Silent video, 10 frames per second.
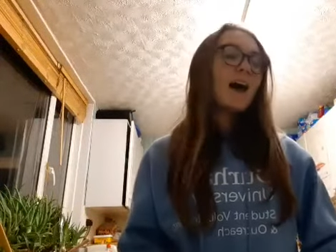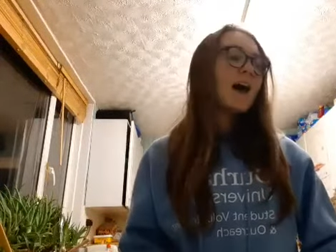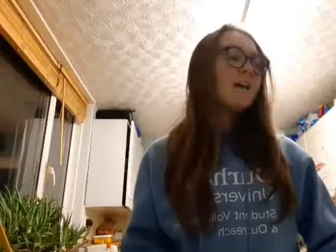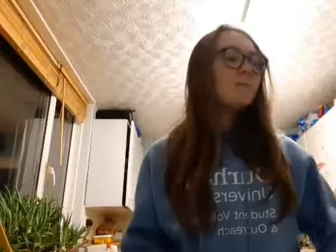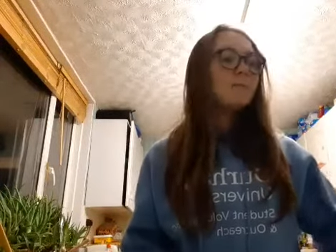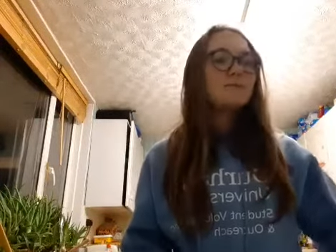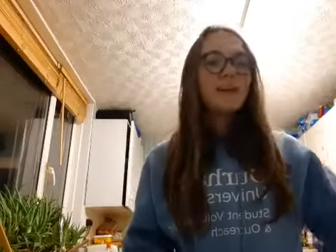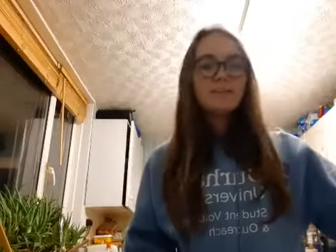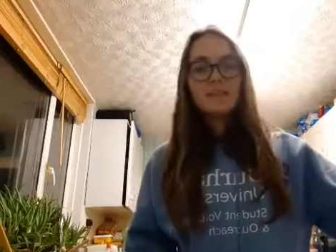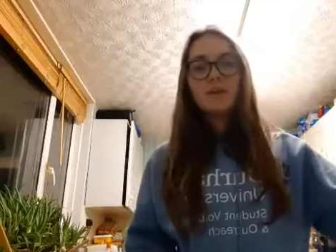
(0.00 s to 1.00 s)
And we've
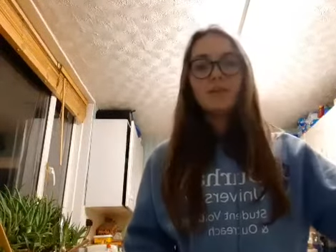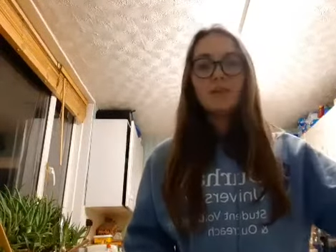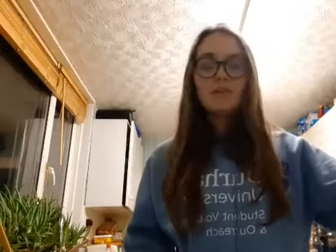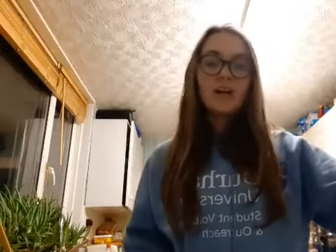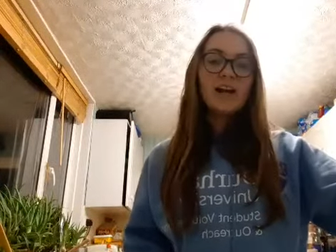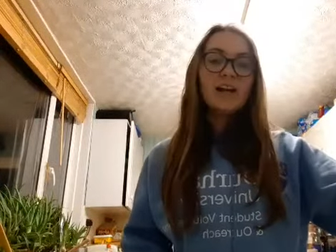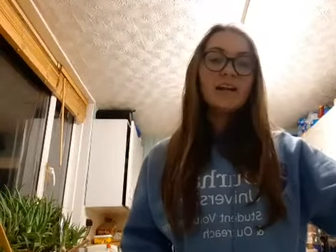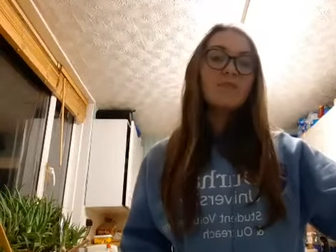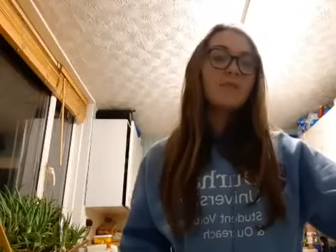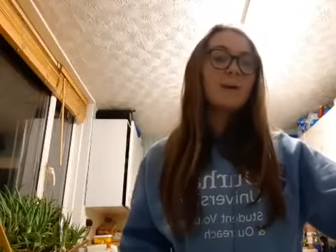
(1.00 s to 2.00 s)
left it on the tray
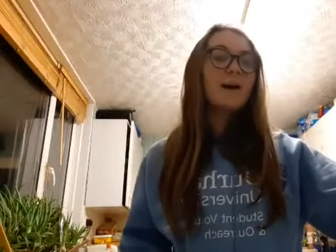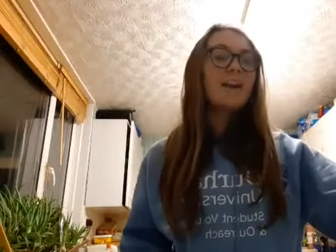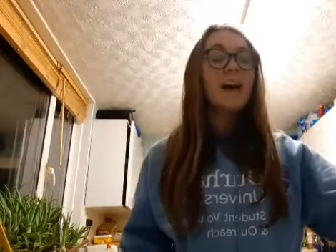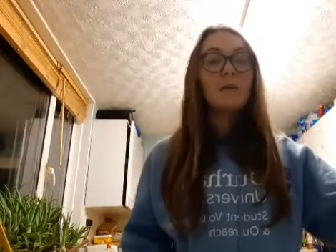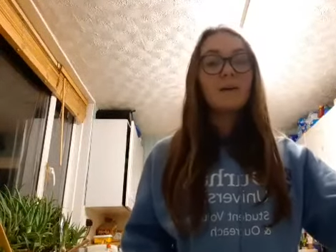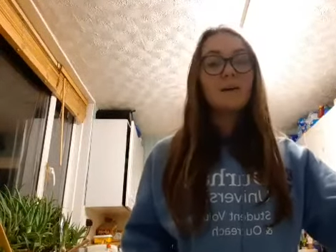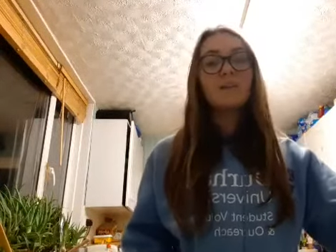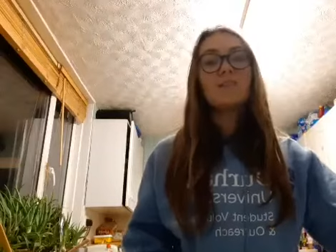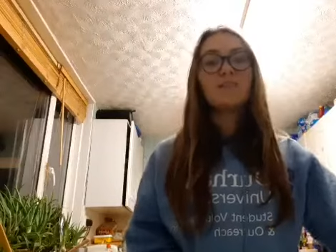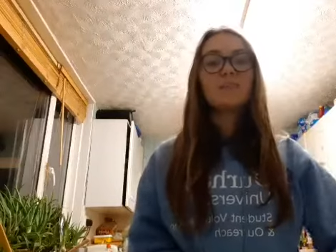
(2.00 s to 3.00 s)
for about an hour
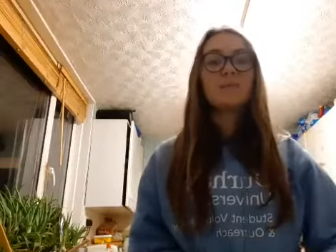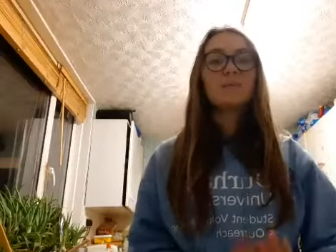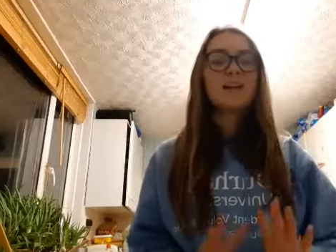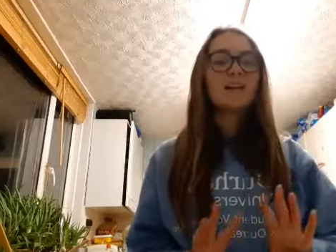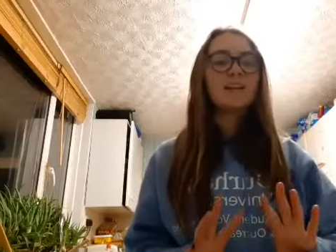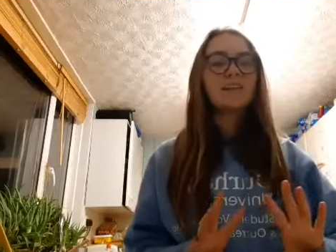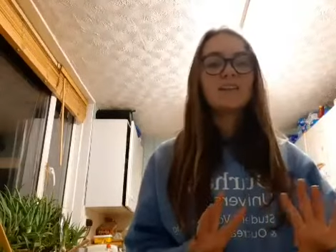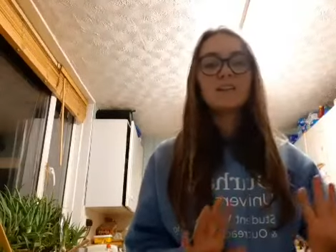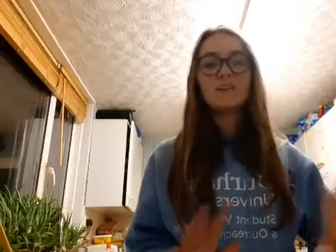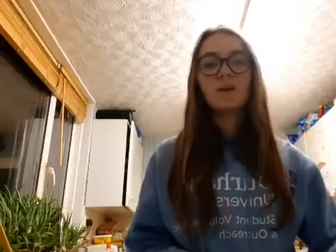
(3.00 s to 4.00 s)
just to double check it's
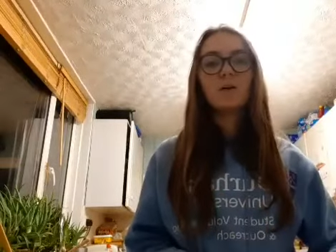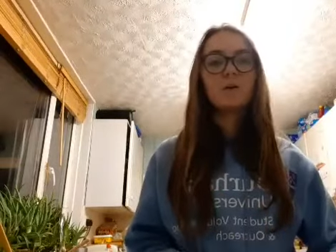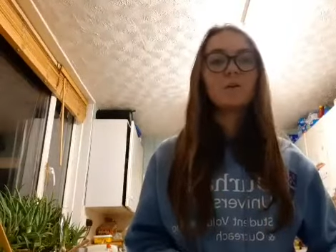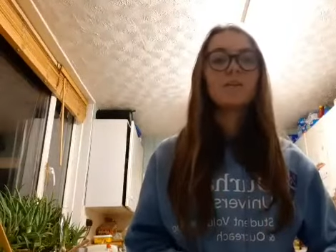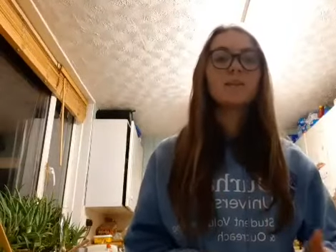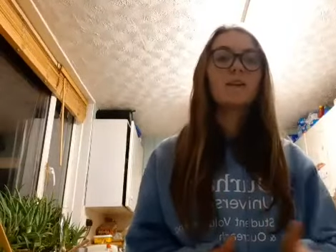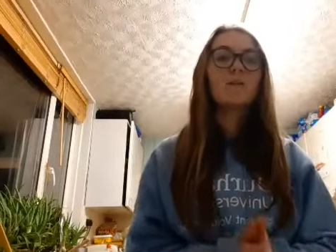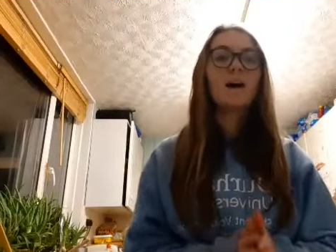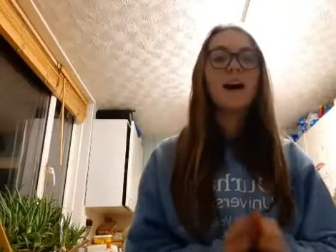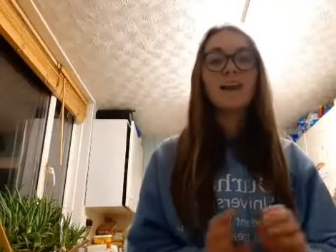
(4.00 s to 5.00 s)
nice and cold so
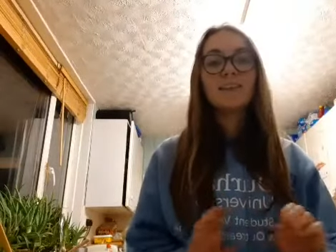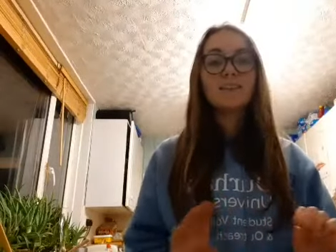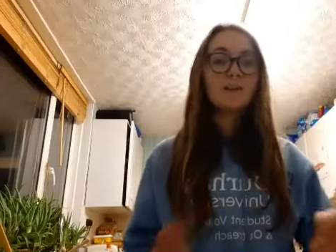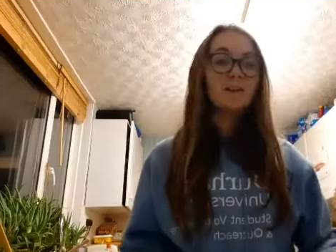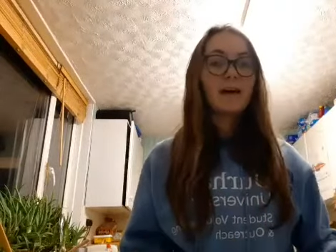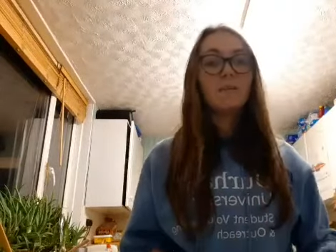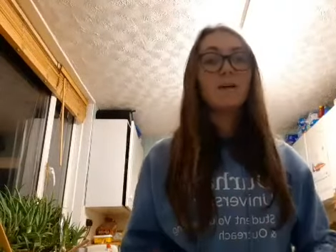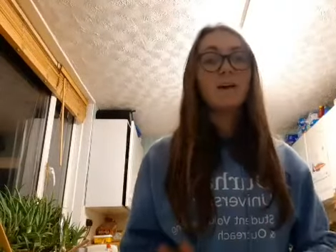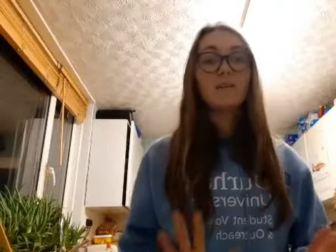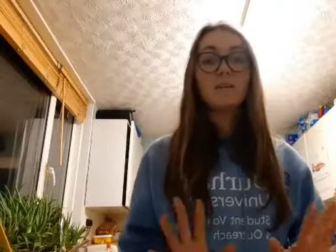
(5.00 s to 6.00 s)
our hands don't get
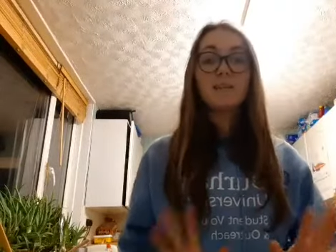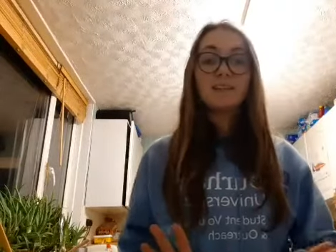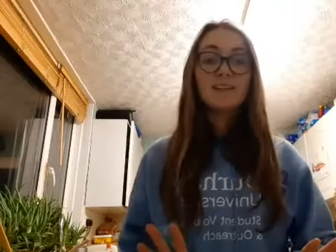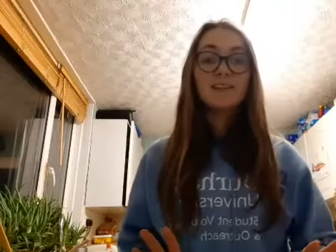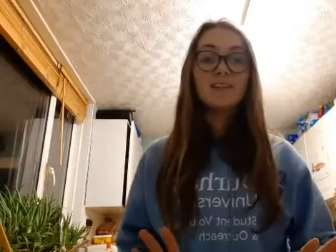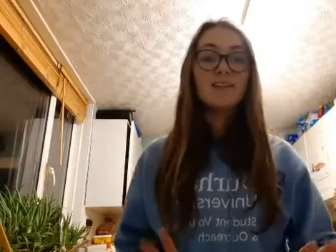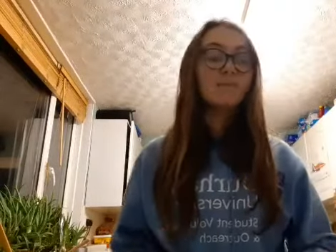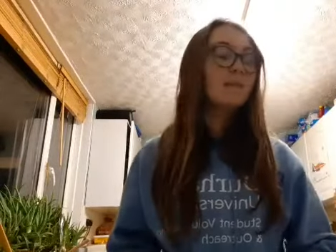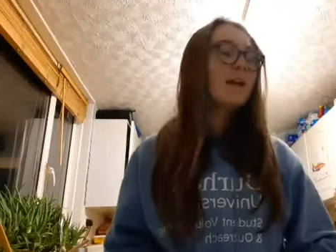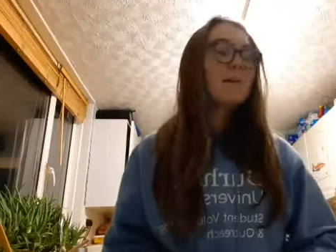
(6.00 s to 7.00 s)
burnt when we touch it.
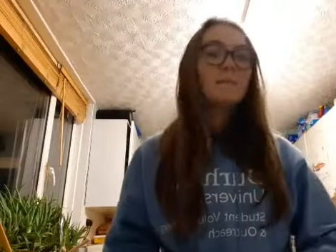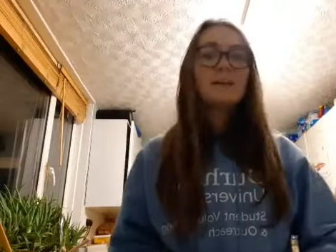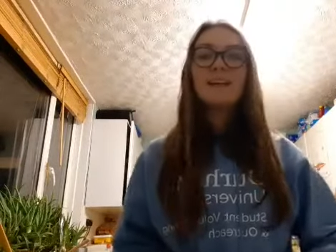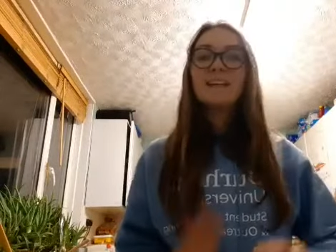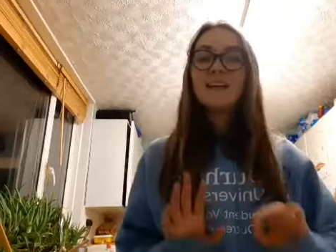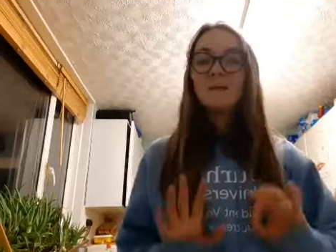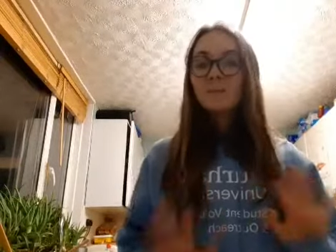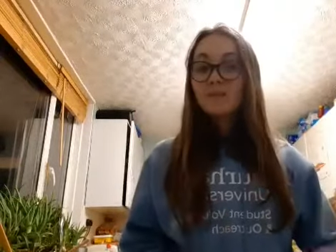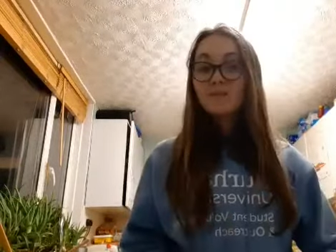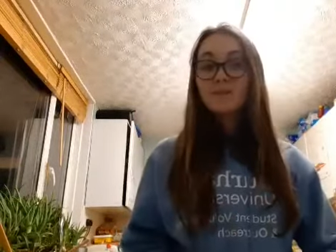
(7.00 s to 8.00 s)
But it's now
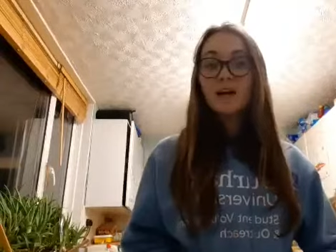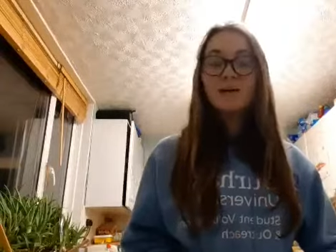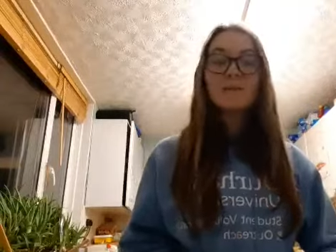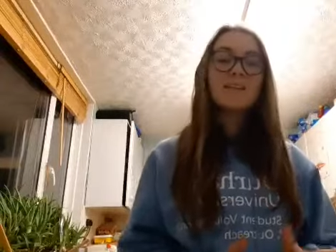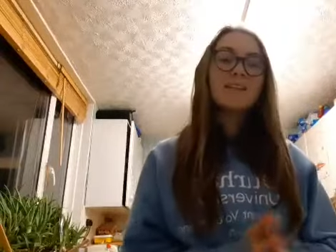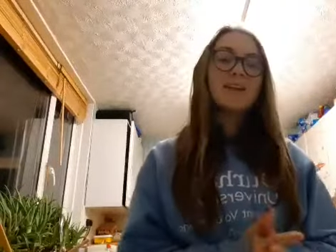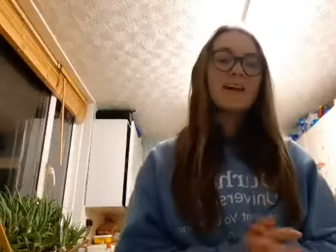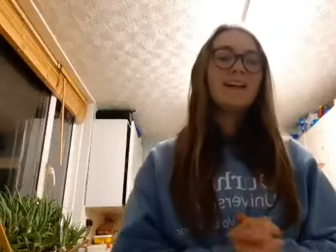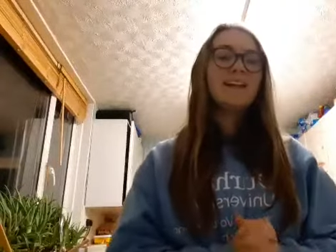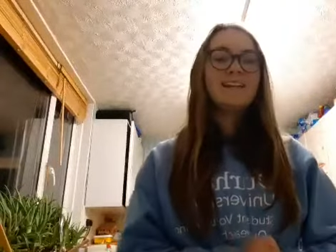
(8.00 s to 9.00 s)
been 4 hours and our
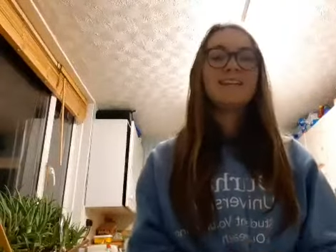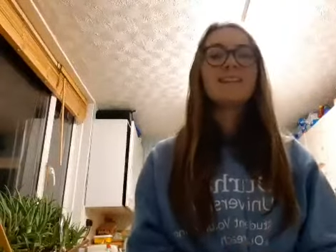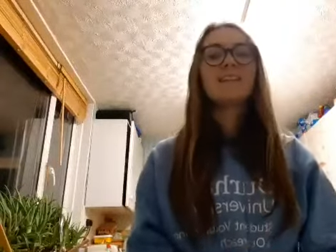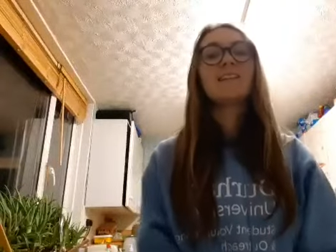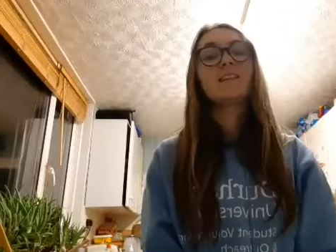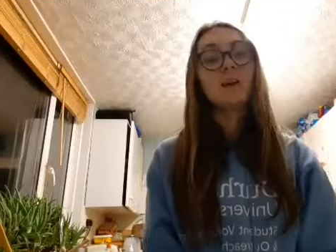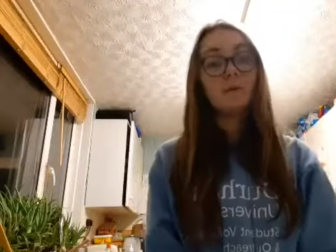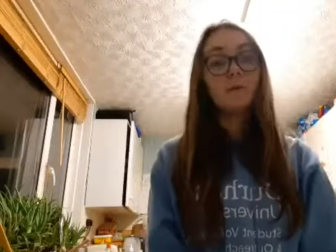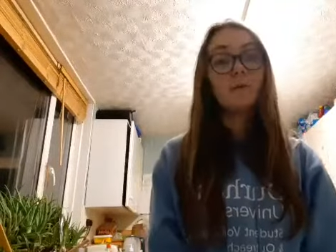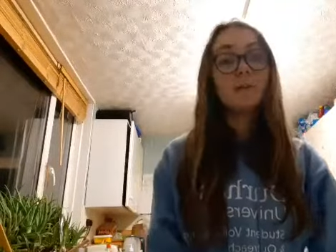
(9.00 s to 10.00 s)
alien is nice and
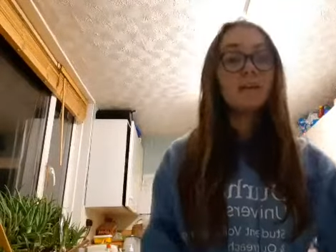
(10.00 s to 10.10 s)
cold.